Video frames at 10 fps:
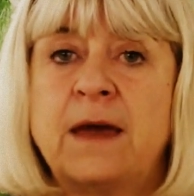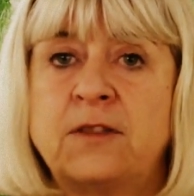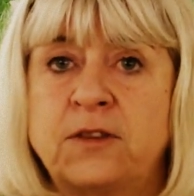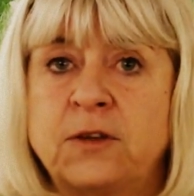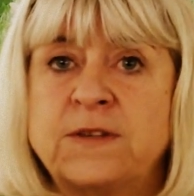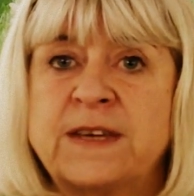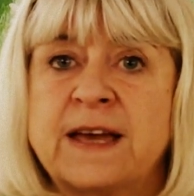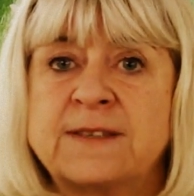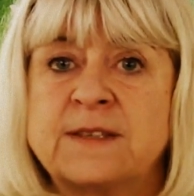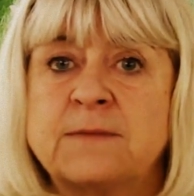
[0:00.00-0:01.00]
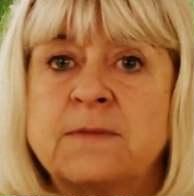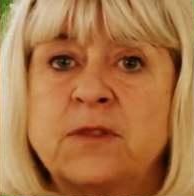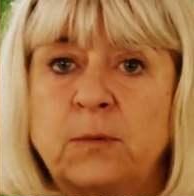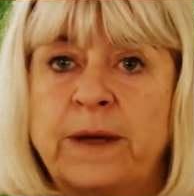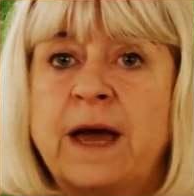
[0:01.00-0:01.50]
enthusiasm
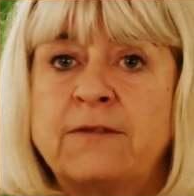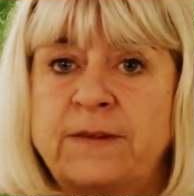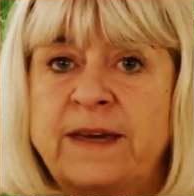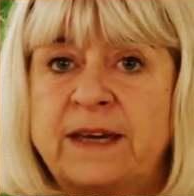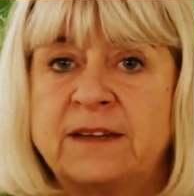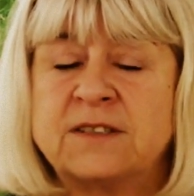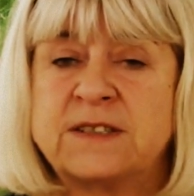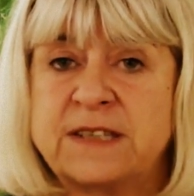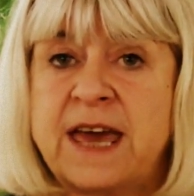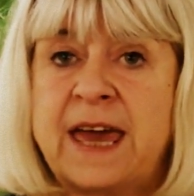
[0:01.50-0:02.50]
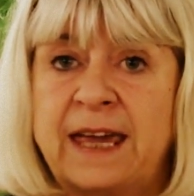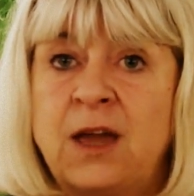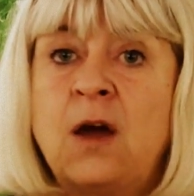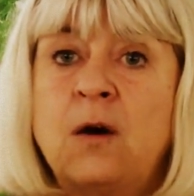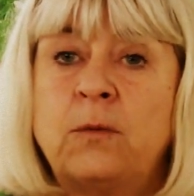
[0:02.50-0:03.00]
that we have here today